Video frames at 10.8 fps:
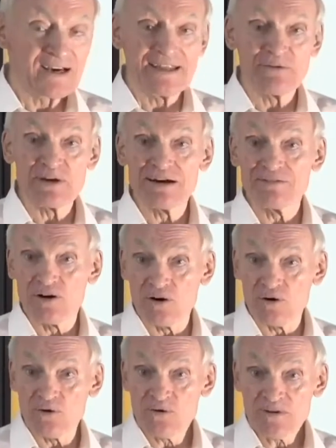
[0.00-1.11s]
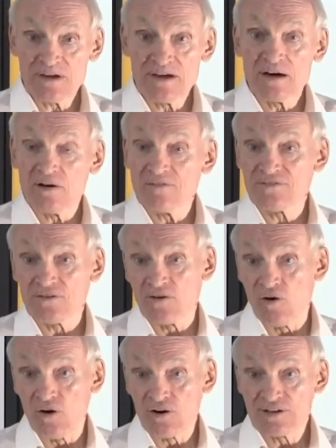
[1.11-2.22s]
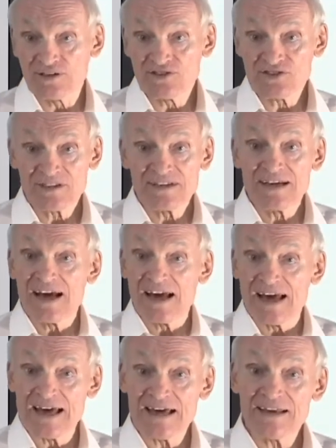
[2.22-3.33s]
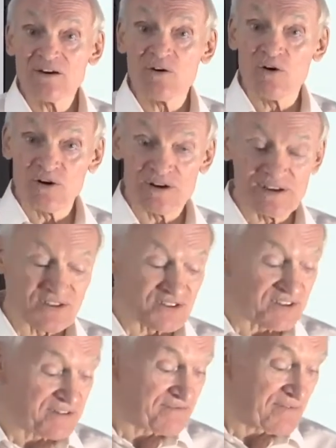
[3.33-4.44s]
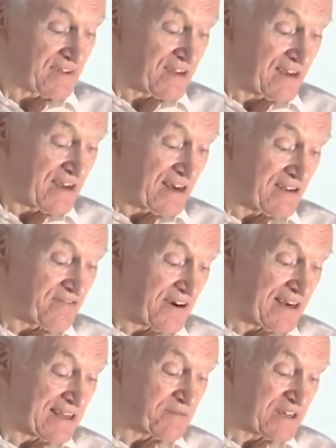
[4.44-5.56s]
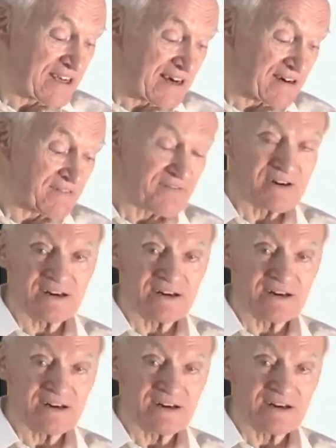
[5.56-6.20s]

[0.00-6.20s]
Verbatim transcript: Then we have O for orange and orange. And finally, we have